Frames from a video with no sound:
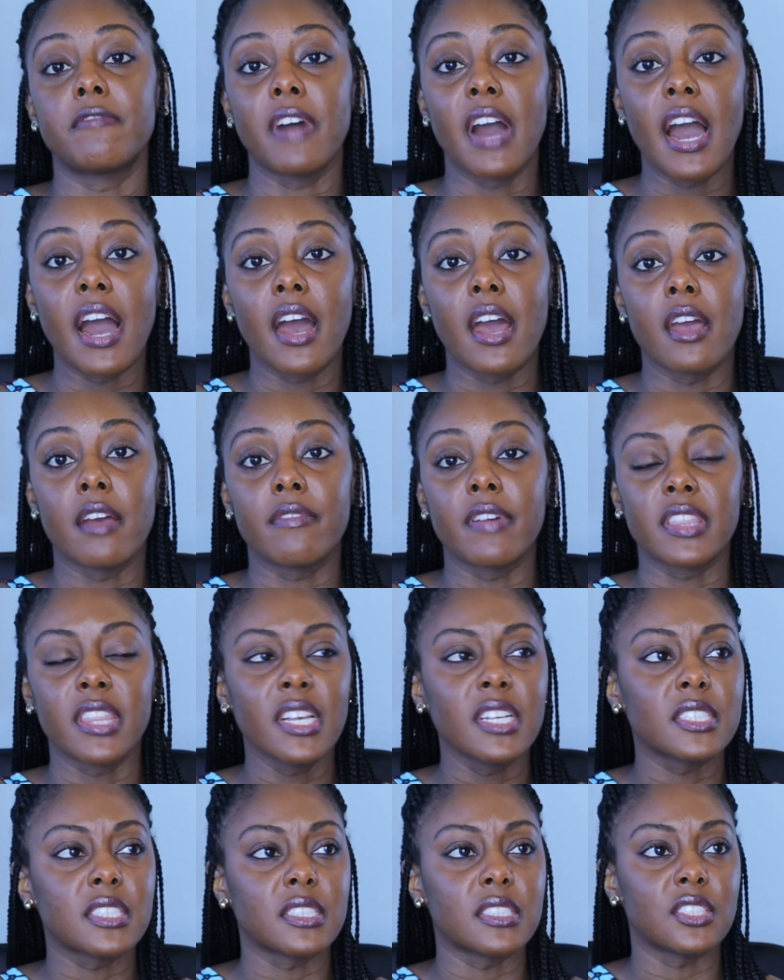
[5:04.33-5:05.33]
five, I
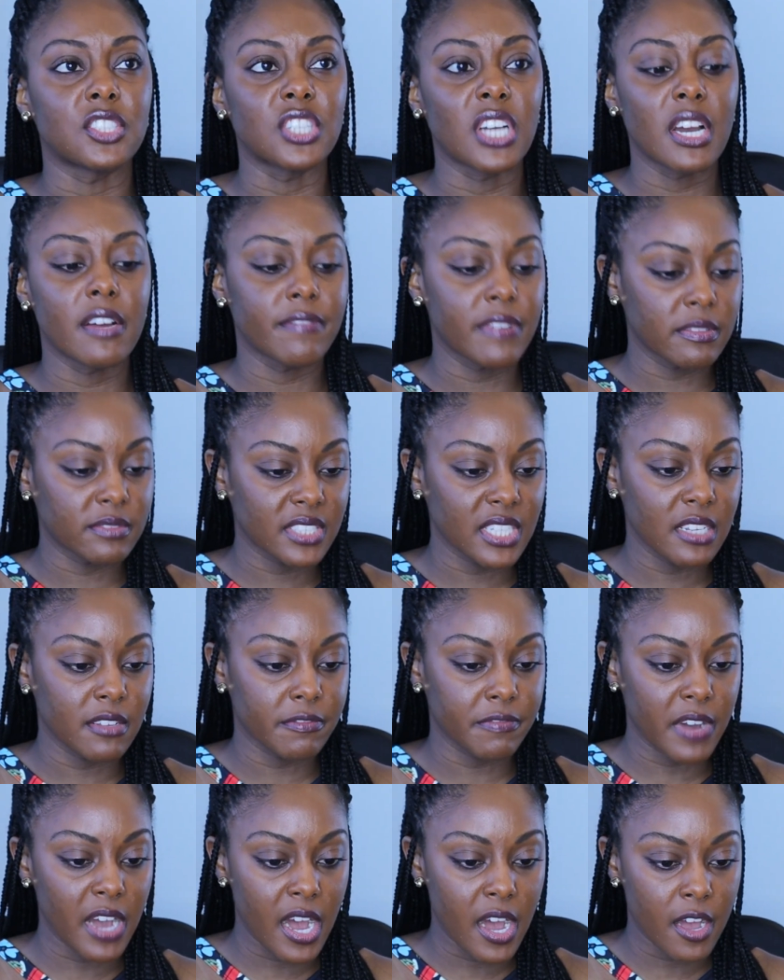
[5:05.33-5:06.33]
think it's in John
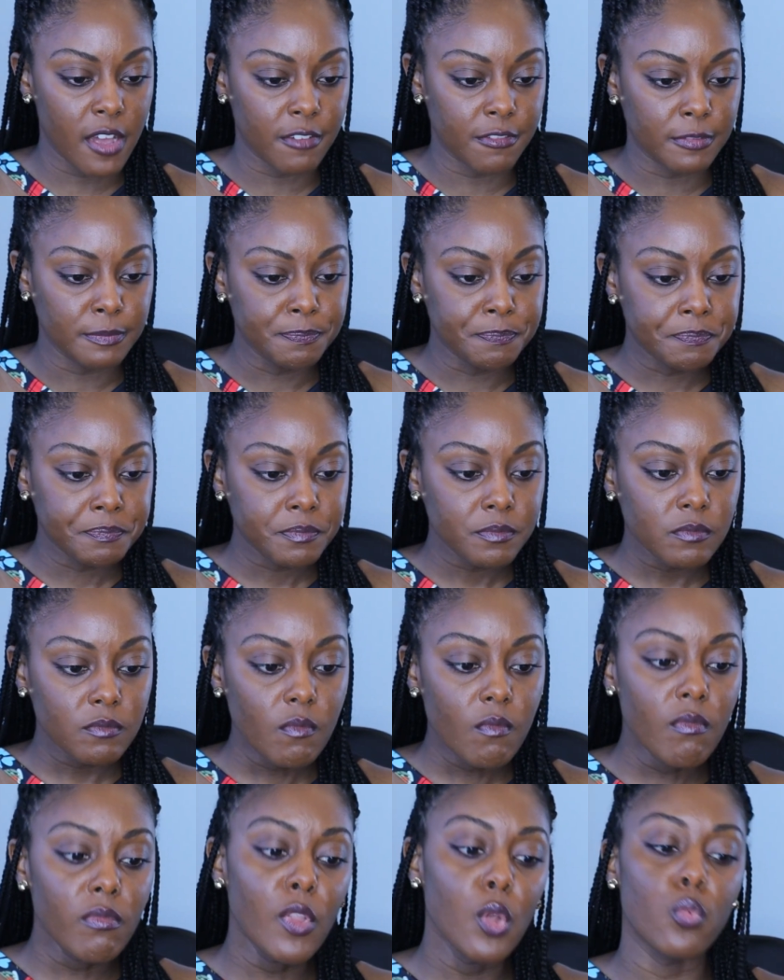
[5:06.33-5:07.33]
fifteen five,
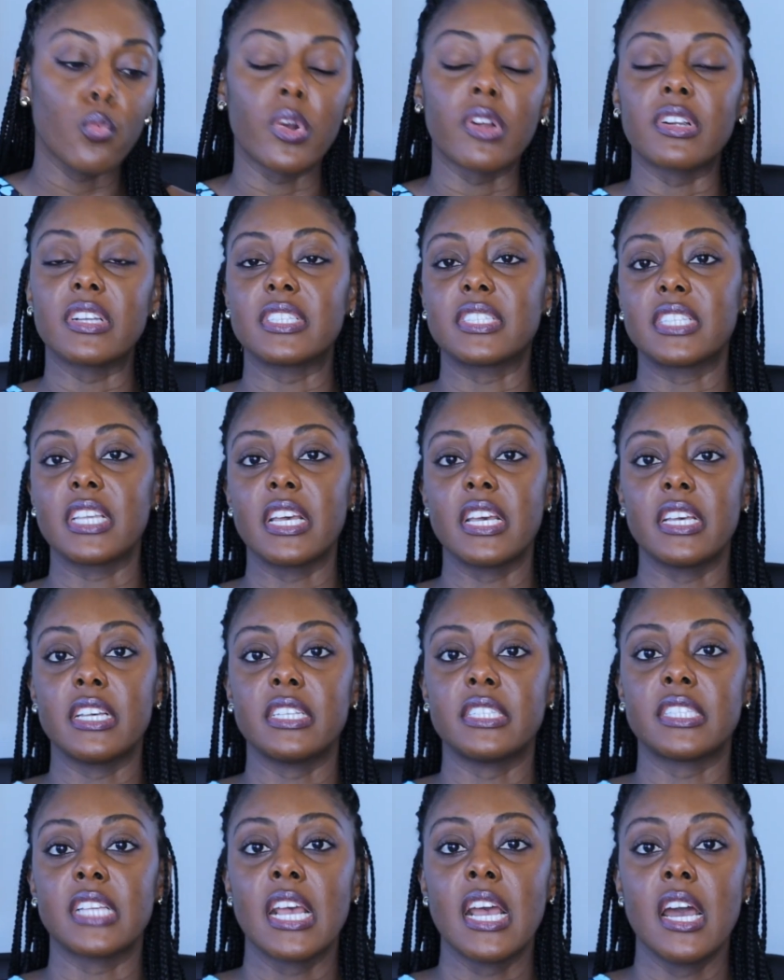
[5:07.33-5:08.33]
where it
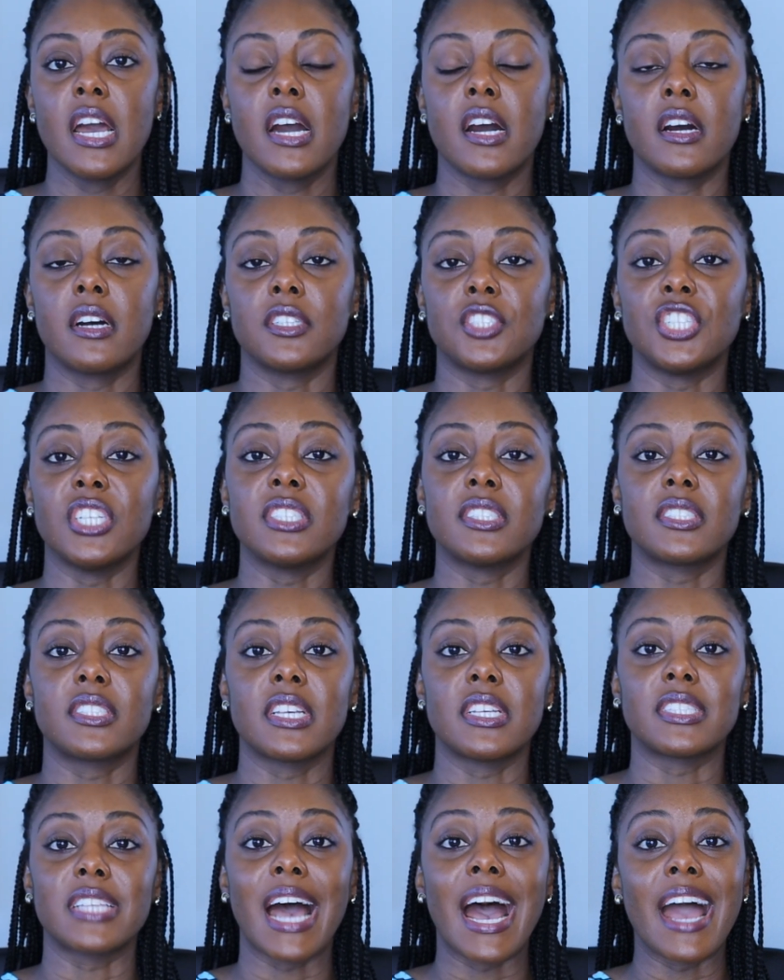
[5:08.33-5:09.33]
says, uh, Jesus
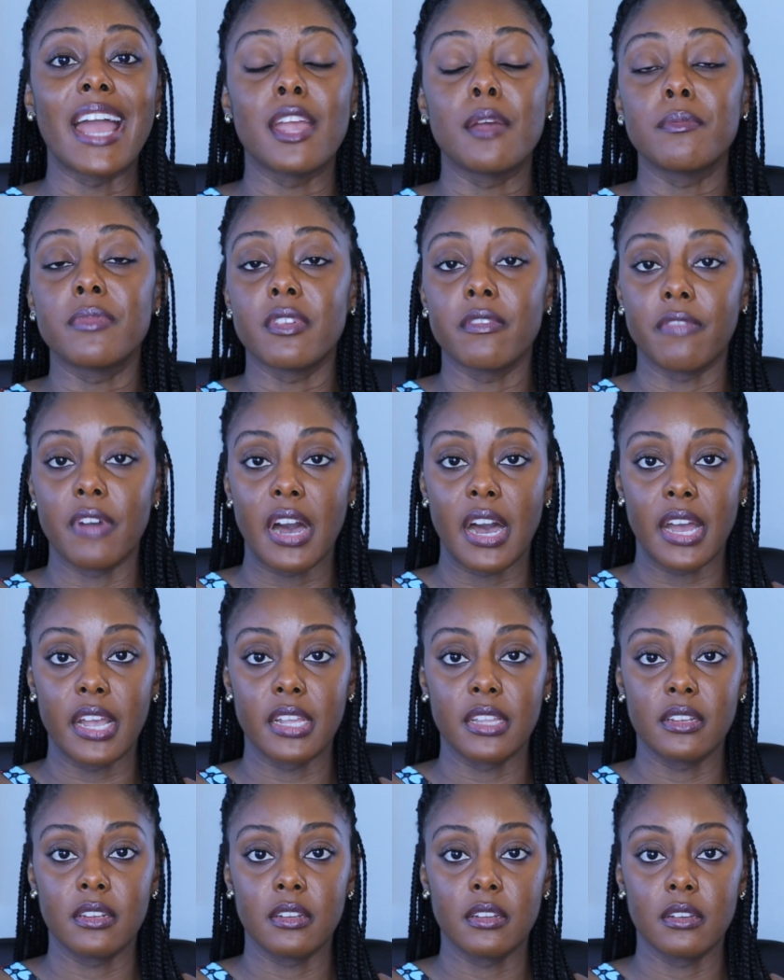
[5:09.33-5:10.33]
says, I am the
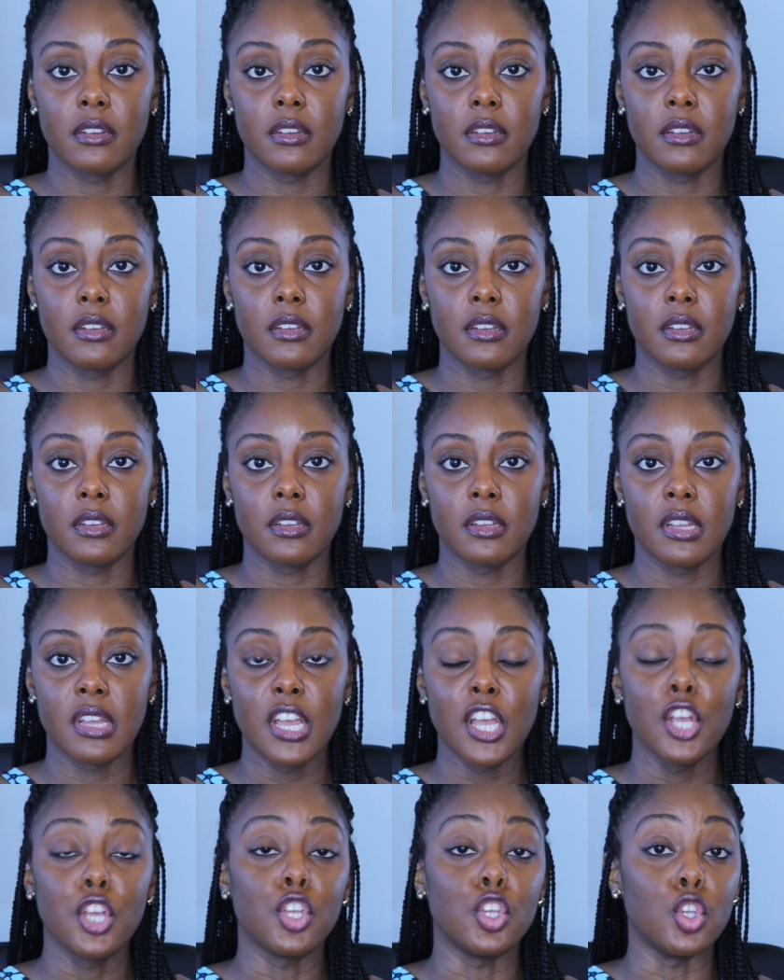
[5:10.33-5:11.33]
vine.
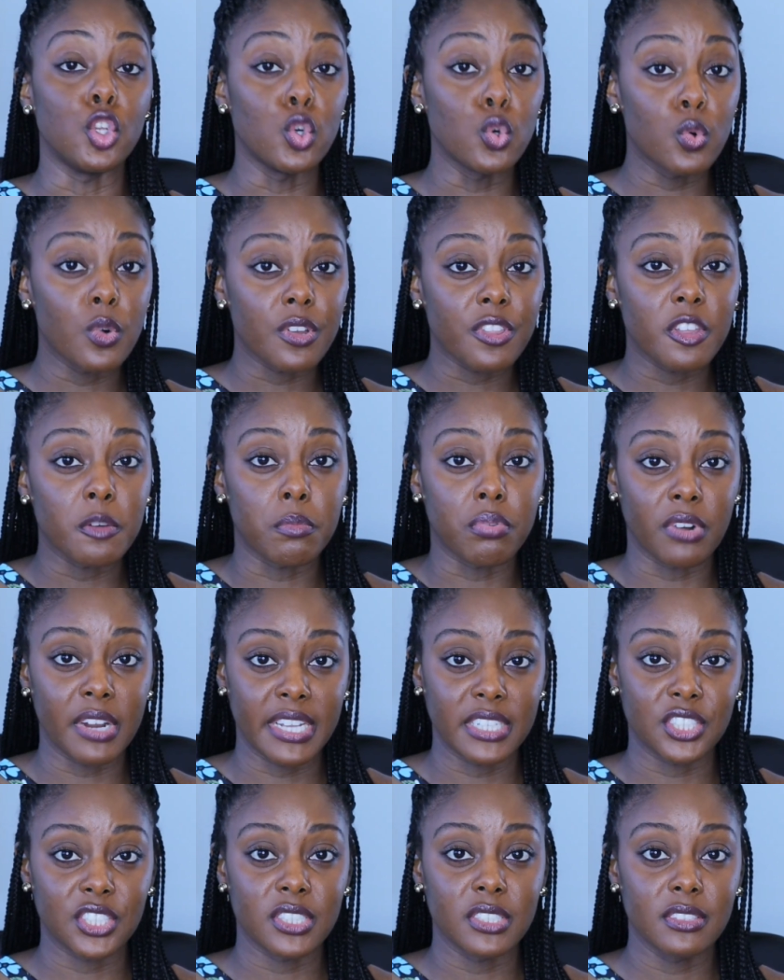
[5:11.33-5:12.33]
You are the
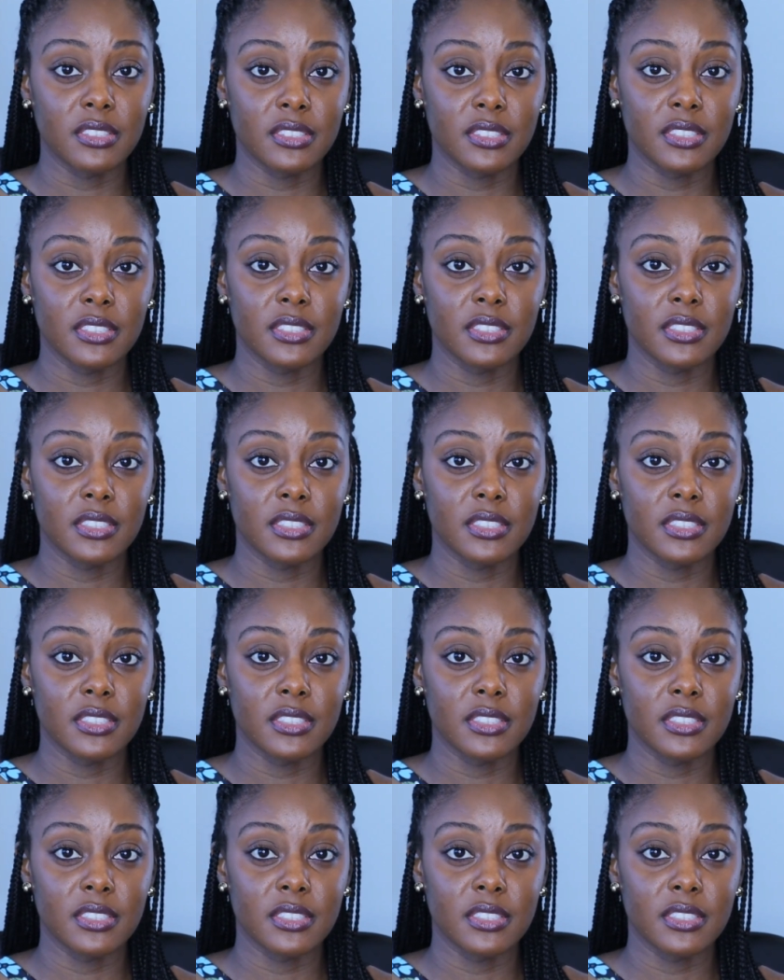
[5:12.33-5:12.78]
branches.